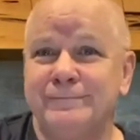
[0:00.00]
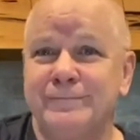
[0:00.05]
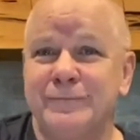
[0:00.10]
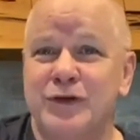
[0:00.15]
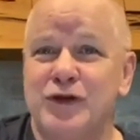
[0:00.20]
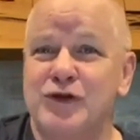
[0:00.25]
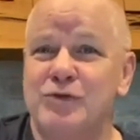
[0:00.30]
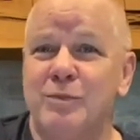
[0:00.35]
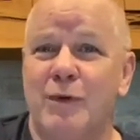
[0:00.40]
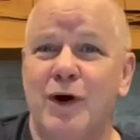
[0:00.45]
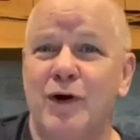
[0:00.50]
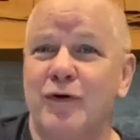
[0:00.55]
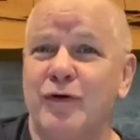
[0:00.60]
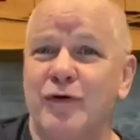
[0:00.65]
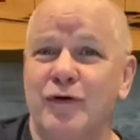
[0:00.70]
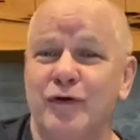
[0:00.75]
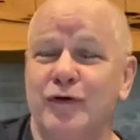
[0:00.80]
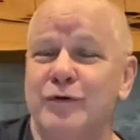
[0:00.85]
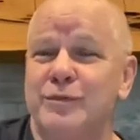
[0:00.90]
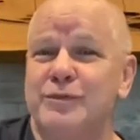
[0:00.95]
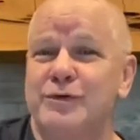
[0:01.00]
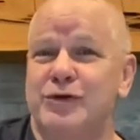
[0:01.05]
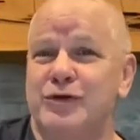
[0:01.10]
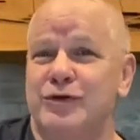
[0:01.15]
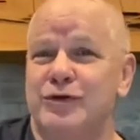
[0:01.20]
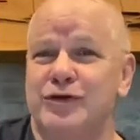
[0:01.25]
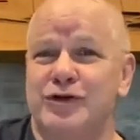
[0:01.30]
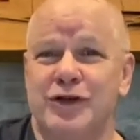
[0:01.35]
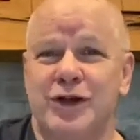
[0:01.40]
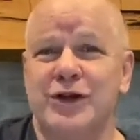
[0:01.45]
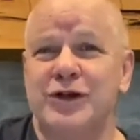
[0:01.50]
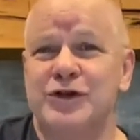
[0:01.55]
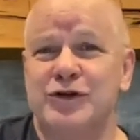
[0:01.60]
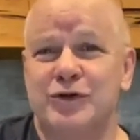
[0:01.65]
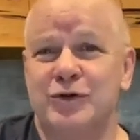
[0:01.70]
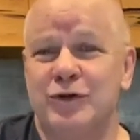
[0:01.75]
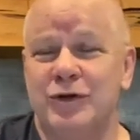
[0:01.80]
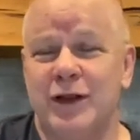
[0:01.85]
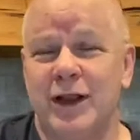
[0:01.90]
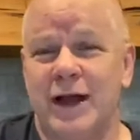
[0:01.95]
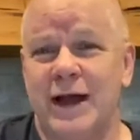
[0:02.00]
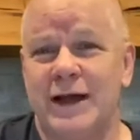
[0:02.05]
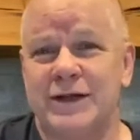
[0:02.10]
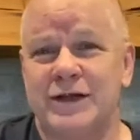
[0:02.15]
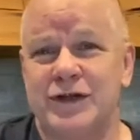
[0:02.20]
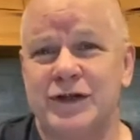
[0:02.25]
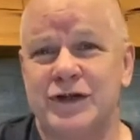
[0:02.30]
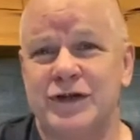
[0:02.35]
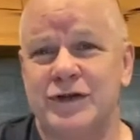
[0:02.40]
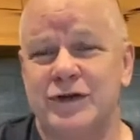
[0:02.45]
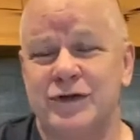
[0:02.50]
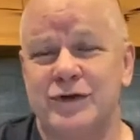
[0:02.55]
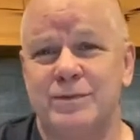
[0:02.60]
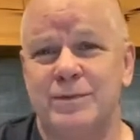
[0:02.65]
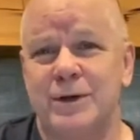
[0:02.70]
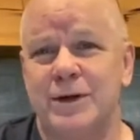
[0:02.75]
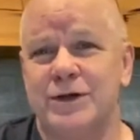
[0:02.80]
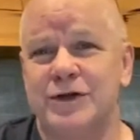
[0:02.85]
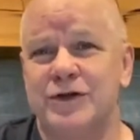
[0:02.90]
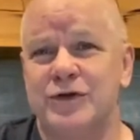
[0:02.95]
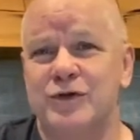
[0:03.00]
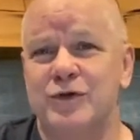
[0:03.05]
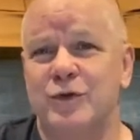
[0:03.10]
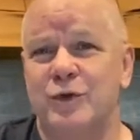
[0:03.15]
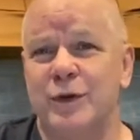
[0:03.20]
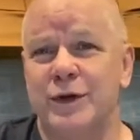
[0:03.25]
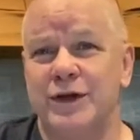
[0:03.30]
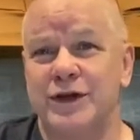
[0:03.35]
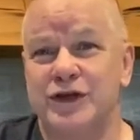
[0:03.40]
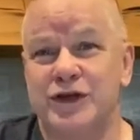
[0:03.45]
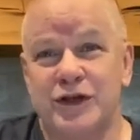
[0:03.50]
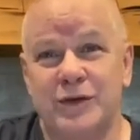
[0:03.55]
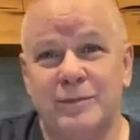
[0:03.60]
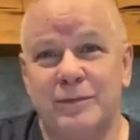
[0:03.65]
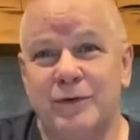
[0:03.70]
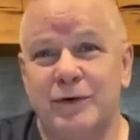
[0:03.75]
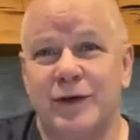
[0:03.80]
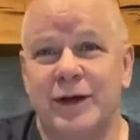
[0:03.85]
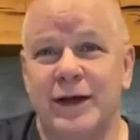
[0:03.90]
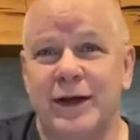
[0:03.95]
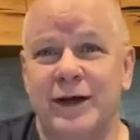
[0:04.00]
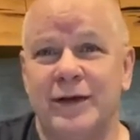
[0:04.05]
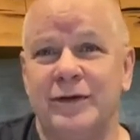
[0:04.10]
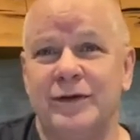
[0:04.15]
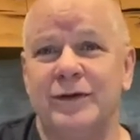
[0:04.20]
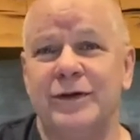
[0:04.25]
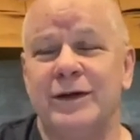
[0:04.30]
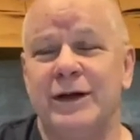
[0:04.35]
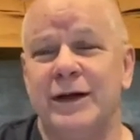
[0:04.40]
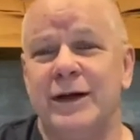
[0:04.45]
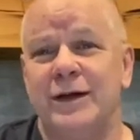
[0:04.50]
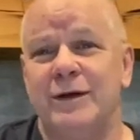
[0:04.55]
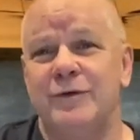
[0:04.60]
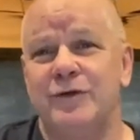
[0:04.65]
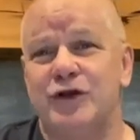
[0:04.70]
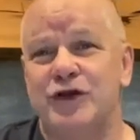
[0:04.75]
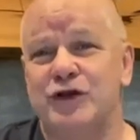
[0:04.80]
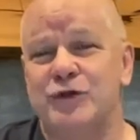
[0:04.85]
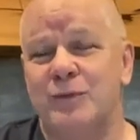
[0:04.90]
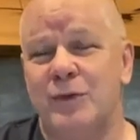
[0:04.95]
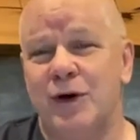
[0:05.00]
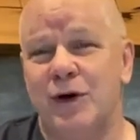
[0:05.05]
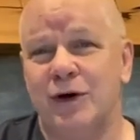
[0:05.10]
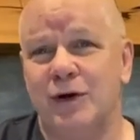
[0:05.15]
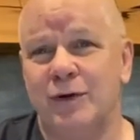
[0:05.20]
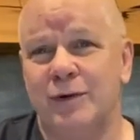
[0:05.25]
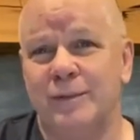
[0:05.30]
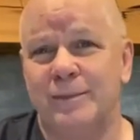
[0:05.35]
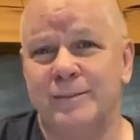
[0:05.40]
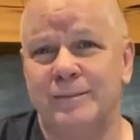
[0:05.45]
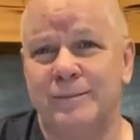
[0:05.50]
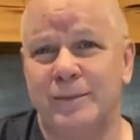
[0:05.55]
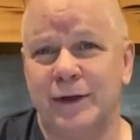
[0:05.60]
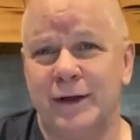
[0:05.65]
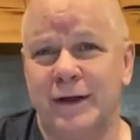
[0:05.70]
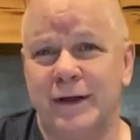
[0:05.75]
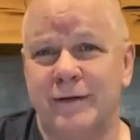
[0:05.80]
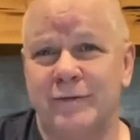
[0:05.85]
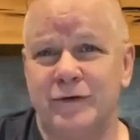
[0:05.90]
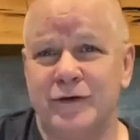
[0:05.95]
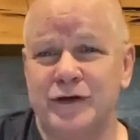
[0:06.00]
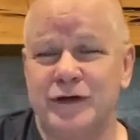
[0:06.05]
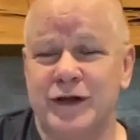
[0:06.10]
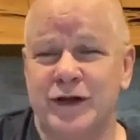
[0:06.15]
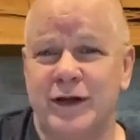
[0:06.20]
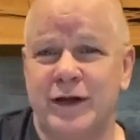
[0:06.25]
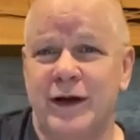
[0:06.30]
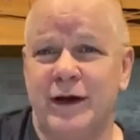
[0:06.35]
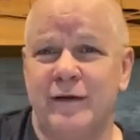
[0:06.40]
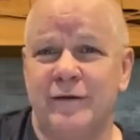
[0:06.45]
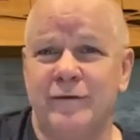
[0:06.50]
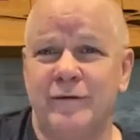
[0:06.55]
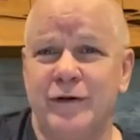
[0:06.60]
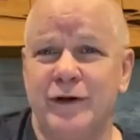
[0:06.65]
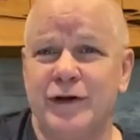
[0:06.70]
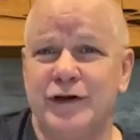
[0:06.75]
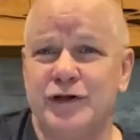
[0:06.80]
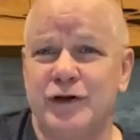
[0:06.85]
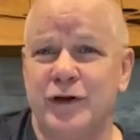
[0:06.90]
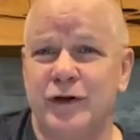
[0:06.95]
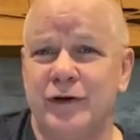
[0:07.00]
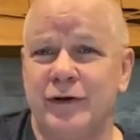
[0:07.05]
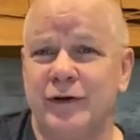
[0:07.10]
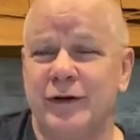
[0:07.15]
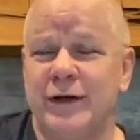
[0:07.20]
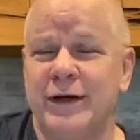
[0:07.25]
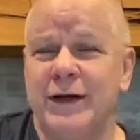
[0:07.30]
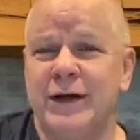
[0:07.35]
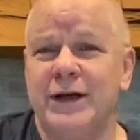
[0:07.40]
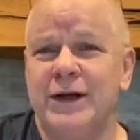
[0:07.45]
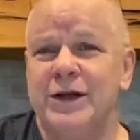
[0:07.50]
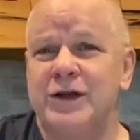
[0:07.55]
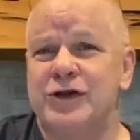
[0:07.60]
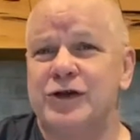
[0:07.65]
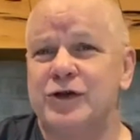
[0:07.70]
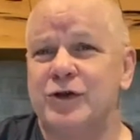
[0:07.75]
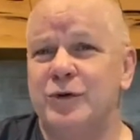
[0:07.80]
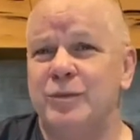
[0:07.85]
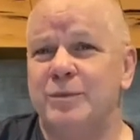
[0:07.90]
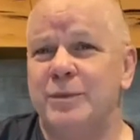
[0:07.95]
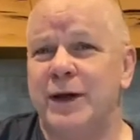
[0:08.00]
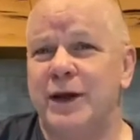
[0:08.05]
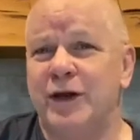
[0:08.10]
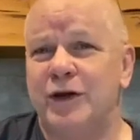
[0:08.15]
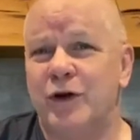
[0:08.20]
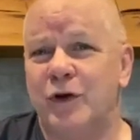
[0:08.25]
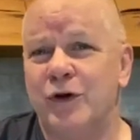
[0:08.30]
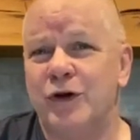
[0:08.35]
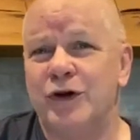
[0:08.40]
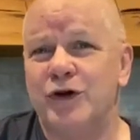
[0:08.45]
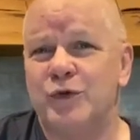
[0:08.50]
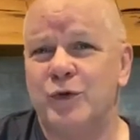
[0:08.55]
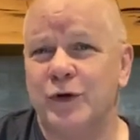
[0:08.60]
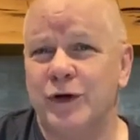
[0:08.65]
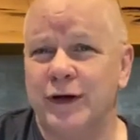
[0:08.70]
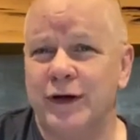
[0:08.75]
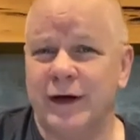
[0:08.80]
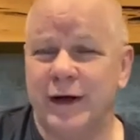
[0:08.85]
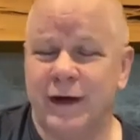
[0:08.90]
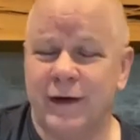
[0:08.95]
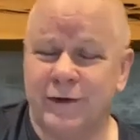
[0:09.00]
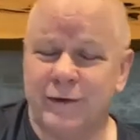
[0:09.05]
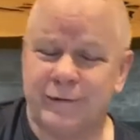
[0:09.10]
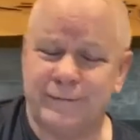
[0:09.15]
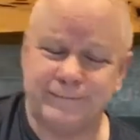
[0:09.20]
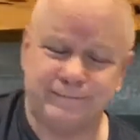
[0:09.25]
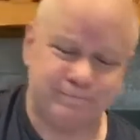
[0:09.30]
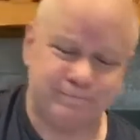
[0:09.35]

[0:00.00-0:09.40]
small groups or Sunday school classes, those places where we assemble together with smaller believers to care for each other. So encourage one another.